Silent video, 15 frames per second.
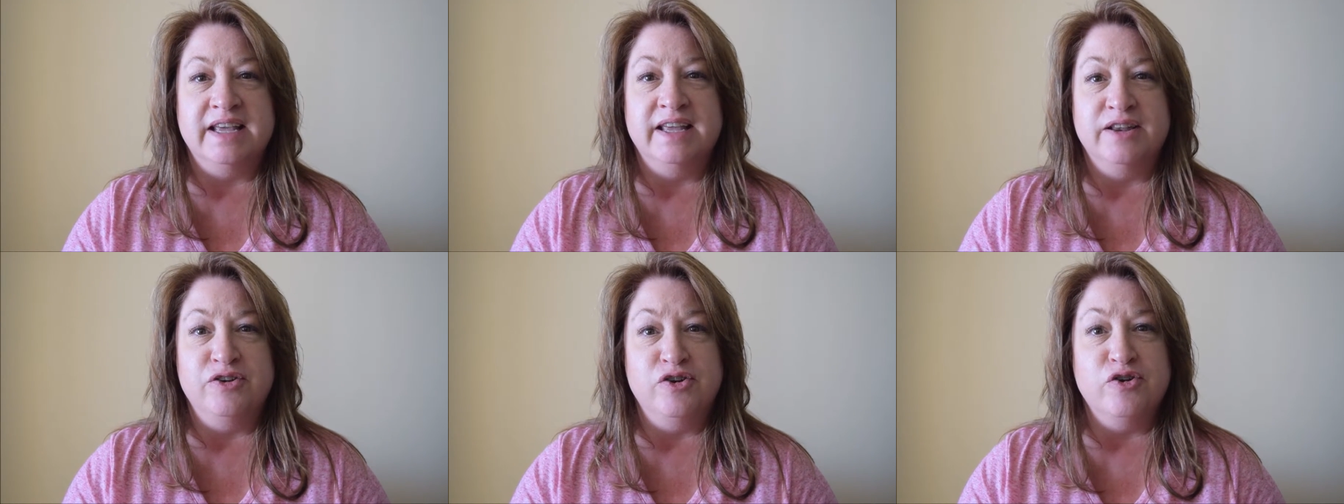
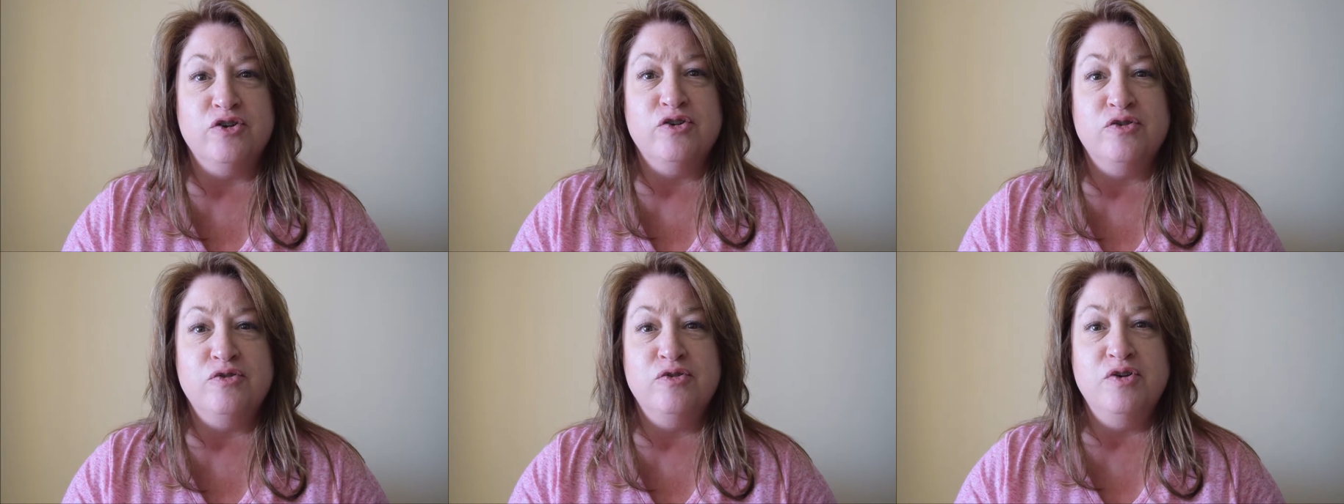in
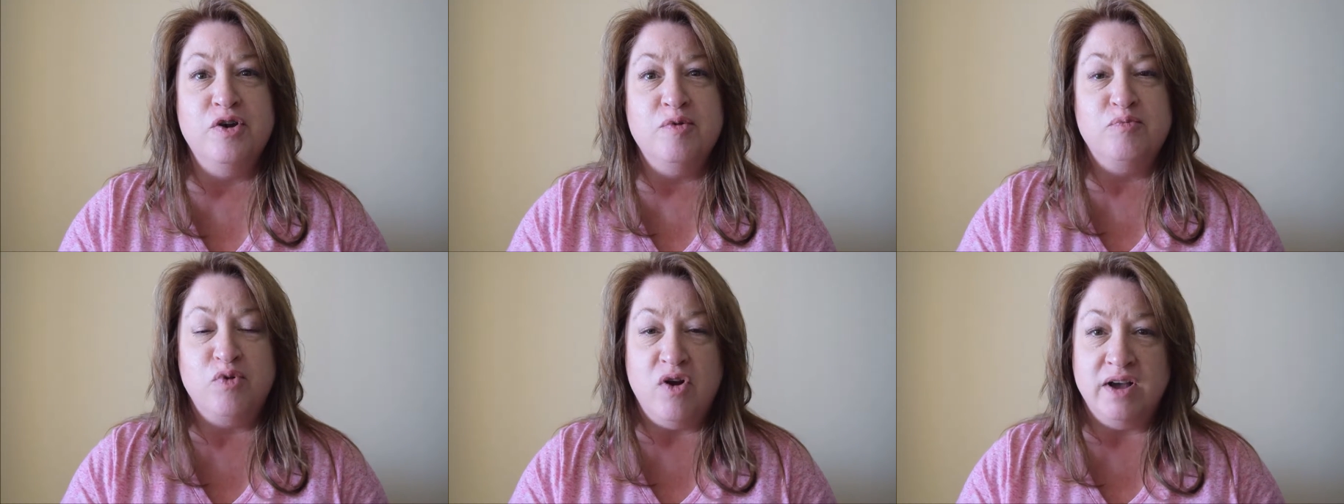your
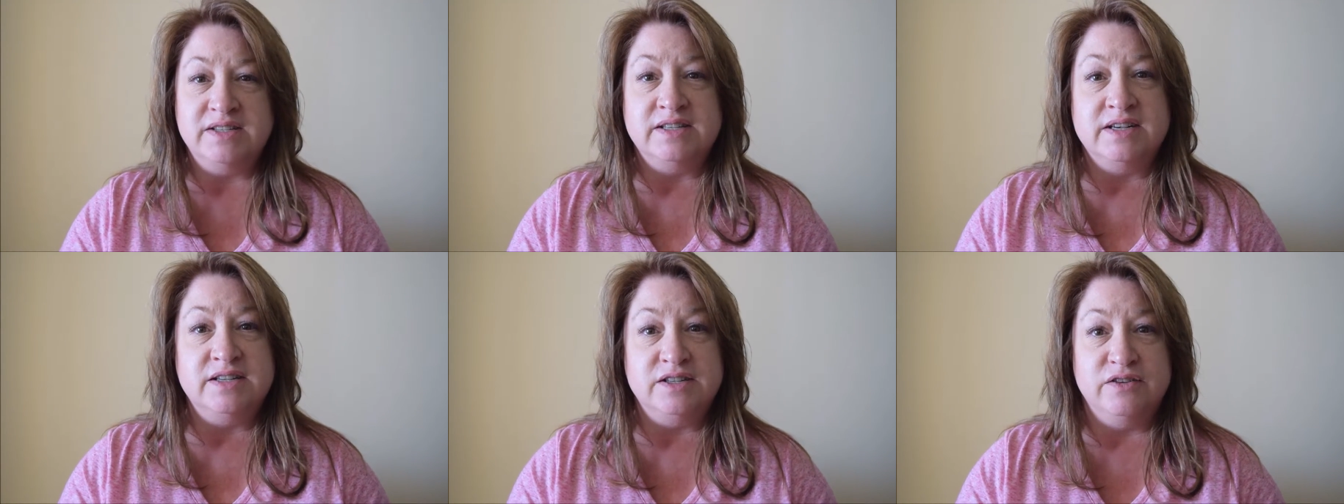
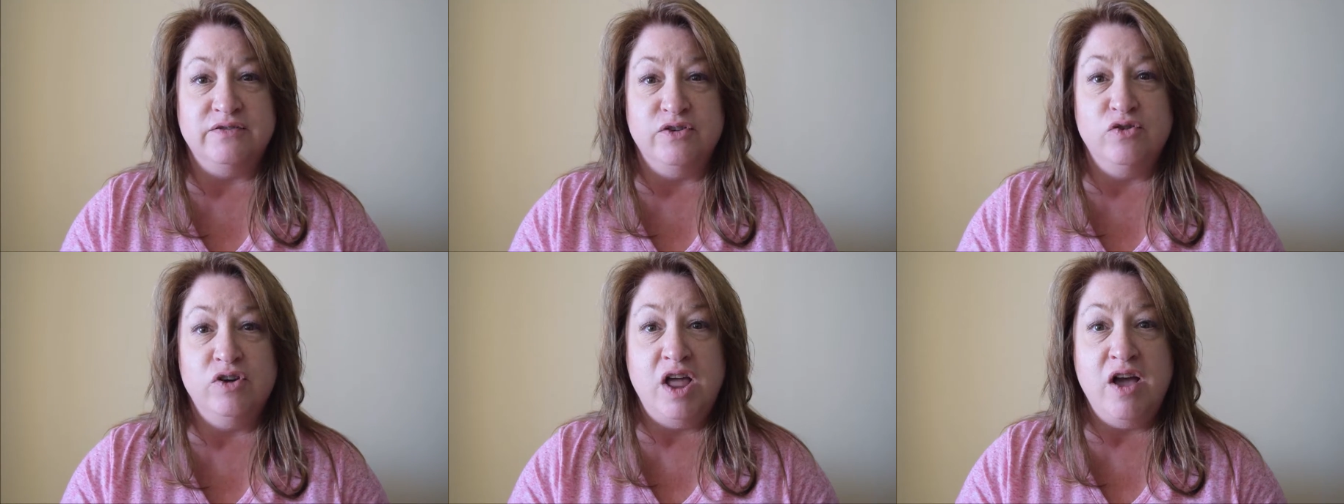process
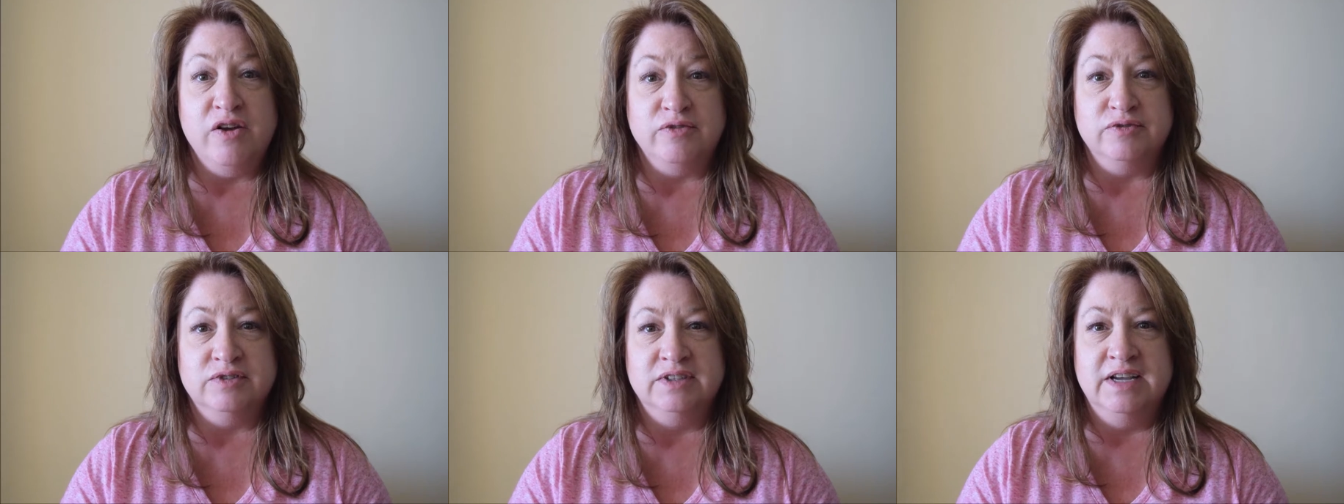of your loan.